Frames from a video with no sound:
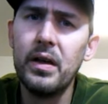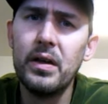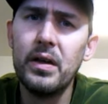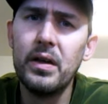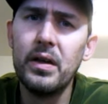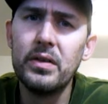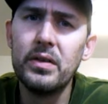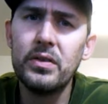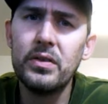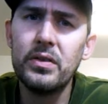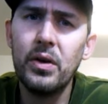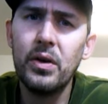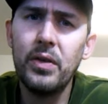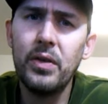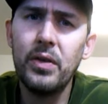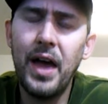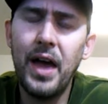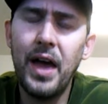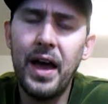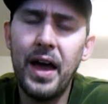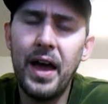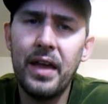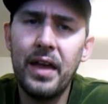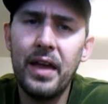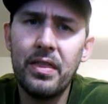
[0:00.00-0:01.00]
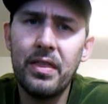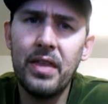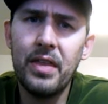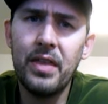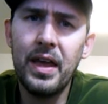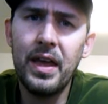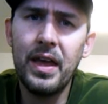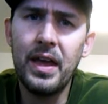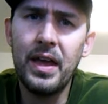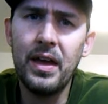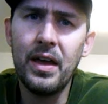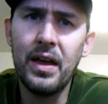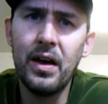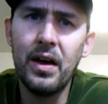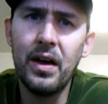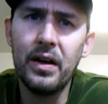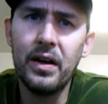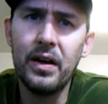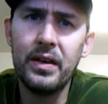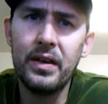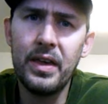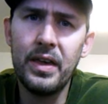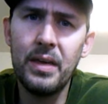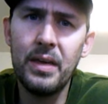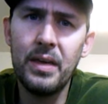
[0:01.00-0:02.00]
so that they
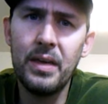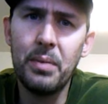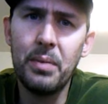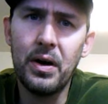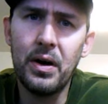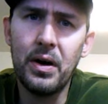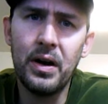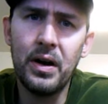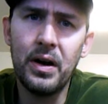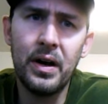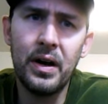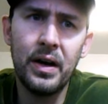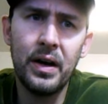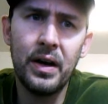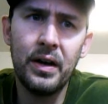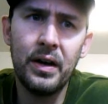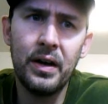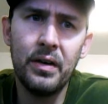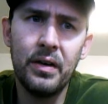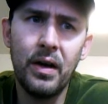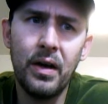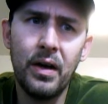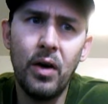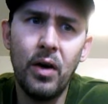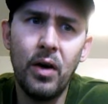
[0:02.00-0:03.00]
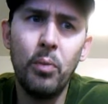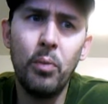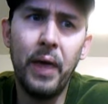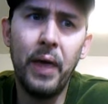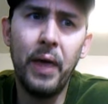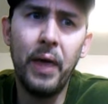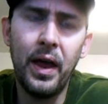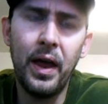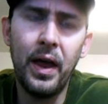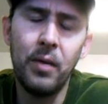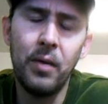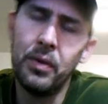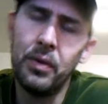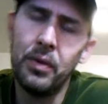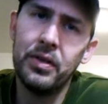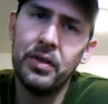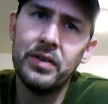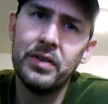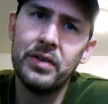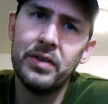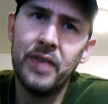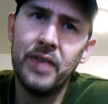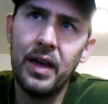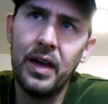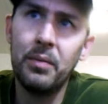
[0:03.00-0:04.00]
keep on obeying what they're
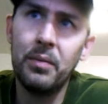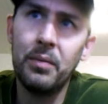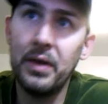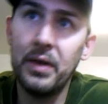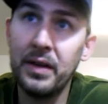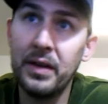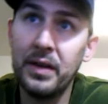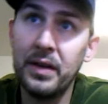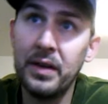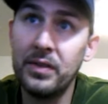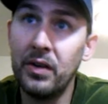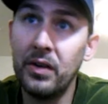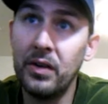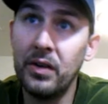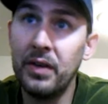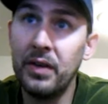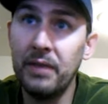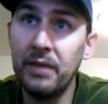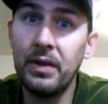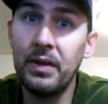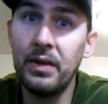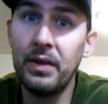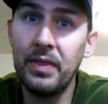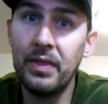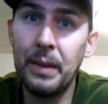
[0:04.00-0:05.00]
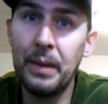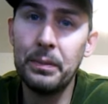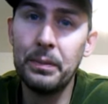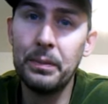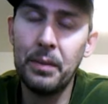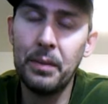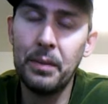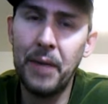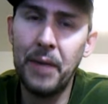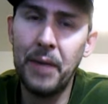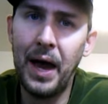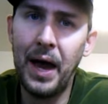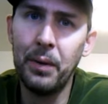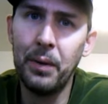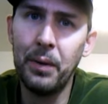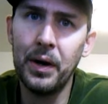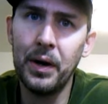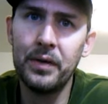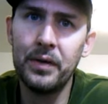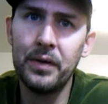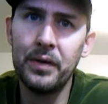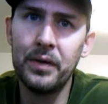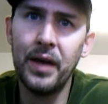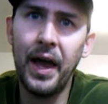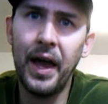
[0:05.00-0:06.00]
saying because they're giving them the power
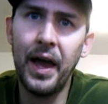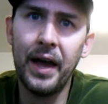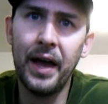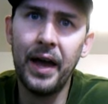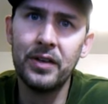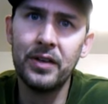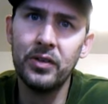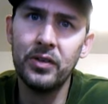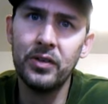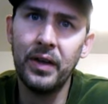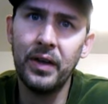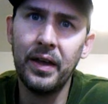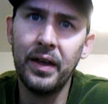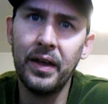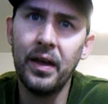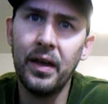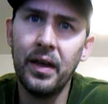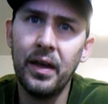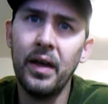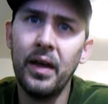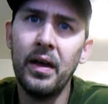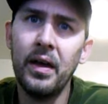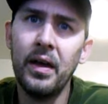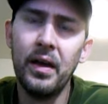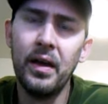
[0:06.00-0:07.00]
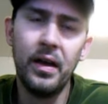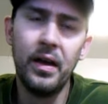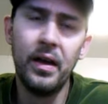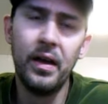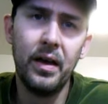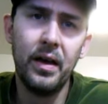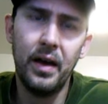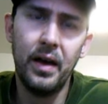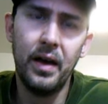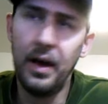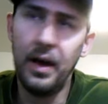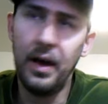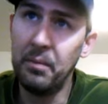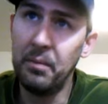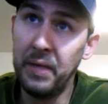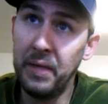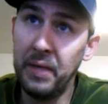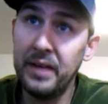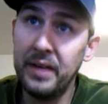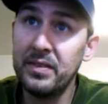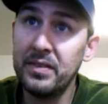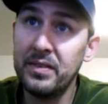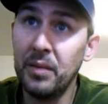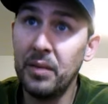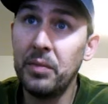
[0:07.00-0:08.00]
to actually make
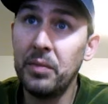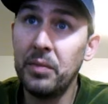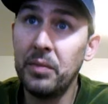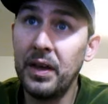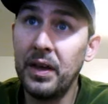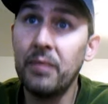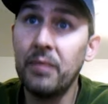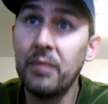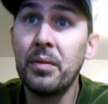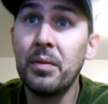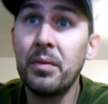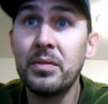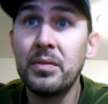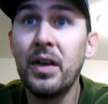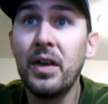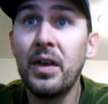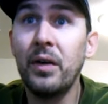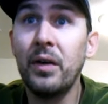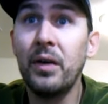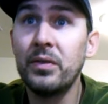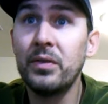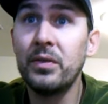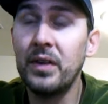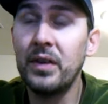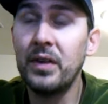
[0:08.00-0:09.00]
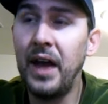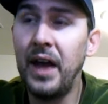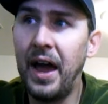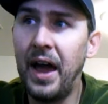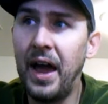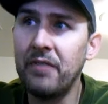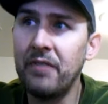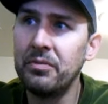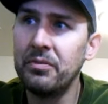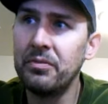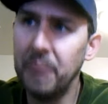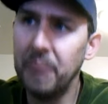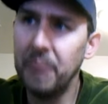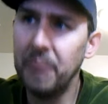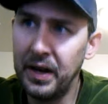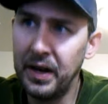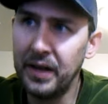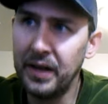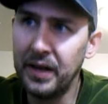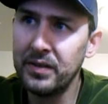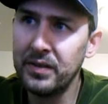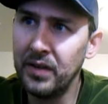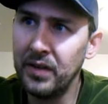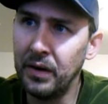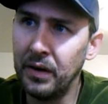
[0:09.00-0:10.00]
something of themselves and have money.
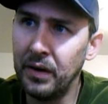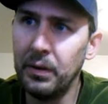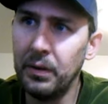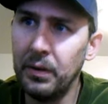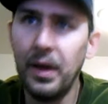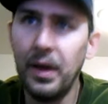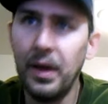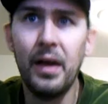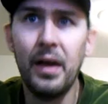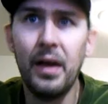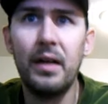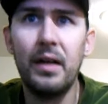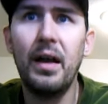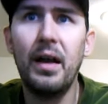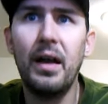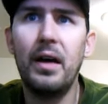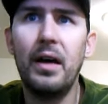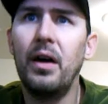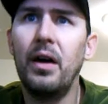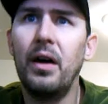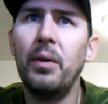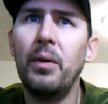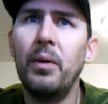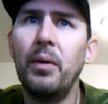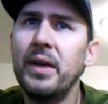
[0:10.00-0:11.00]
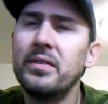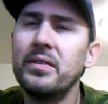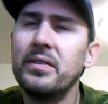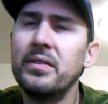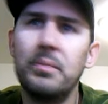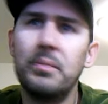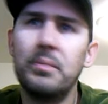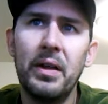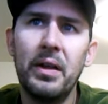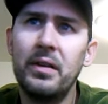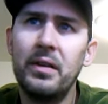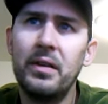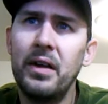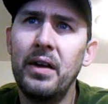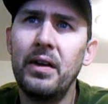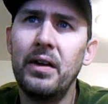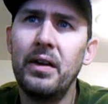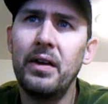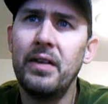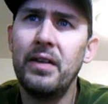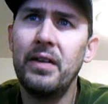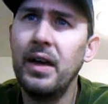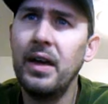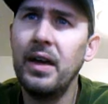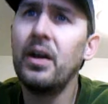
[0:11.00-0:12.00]
So, not always military
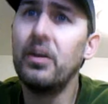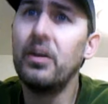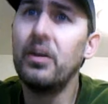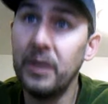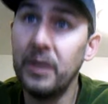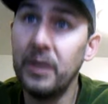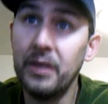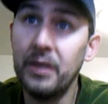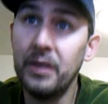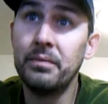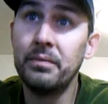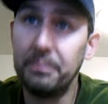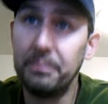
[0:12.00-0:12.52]
takeover.